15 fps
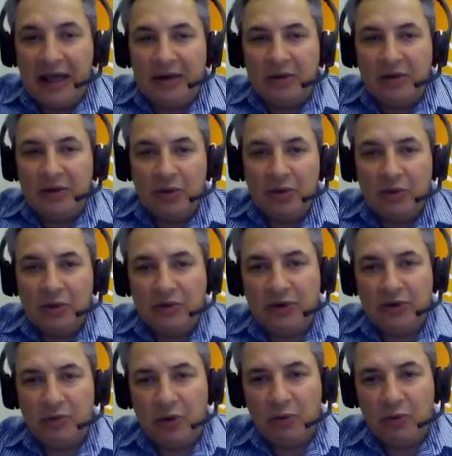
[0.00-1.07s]
And
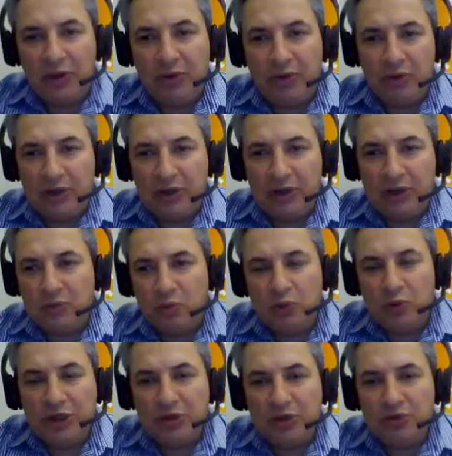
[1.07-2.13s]
so what we thought is
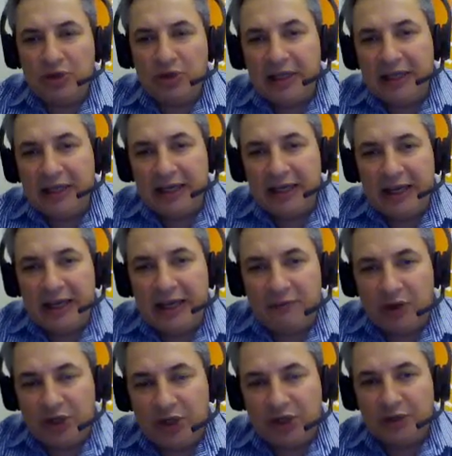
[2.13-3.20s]
we should really
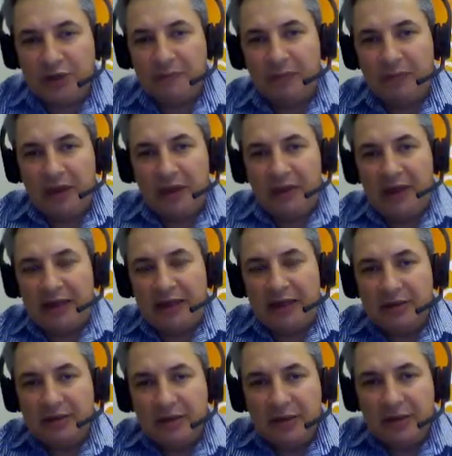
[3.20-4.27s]
leverage
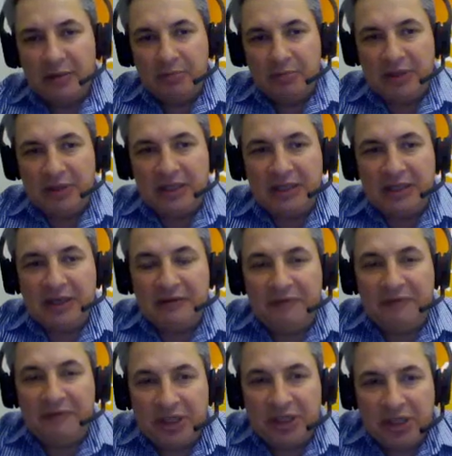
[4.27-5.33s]
that particular
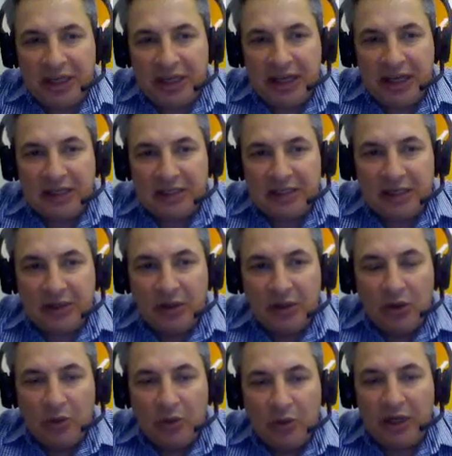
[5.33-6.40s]
functionality
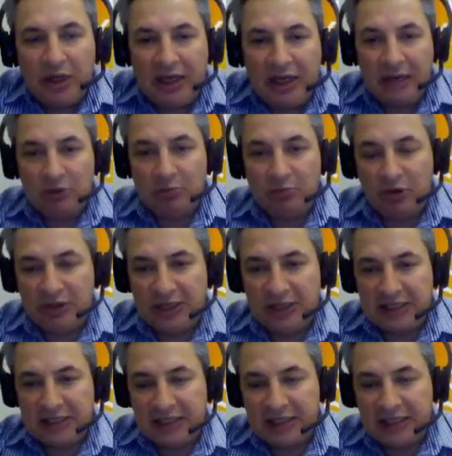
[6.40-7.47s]
when it came to
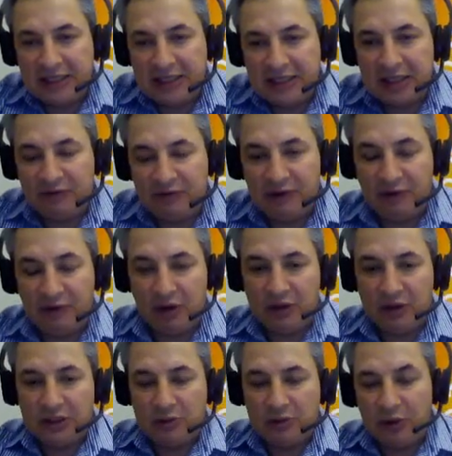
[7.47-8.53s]
processing this
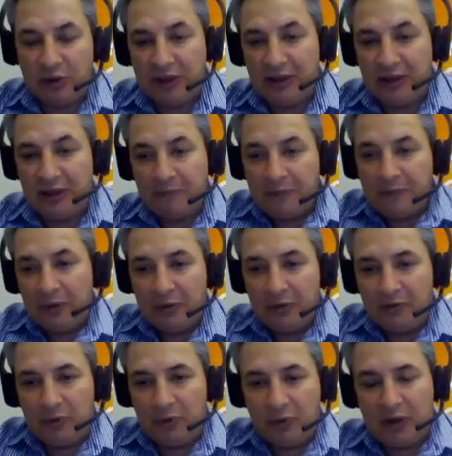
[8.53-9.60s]
CSV file, because it's one
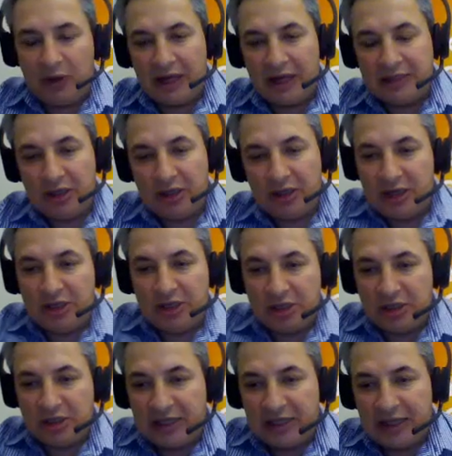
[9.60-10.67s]
thing for
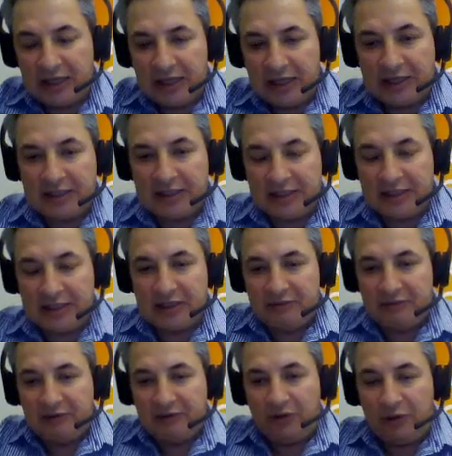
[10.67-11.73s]
RTO Manager to say,
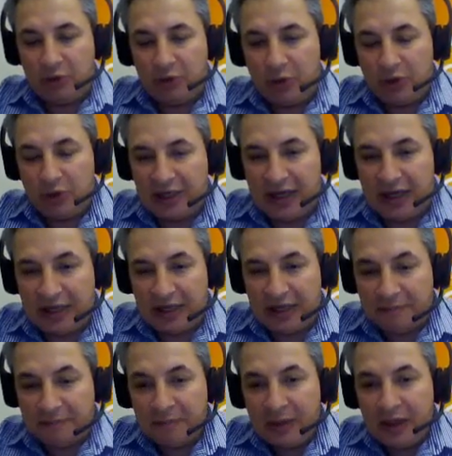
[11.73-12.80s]
here's the CSV file with all
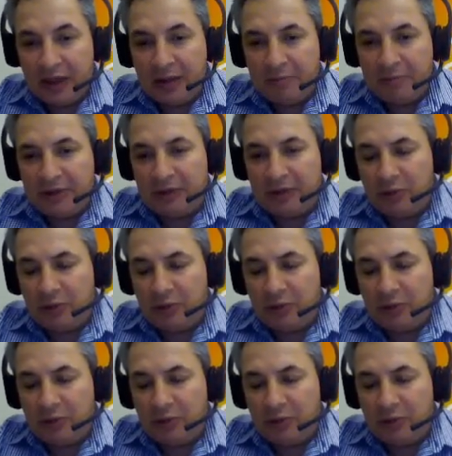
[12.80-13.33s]
the data,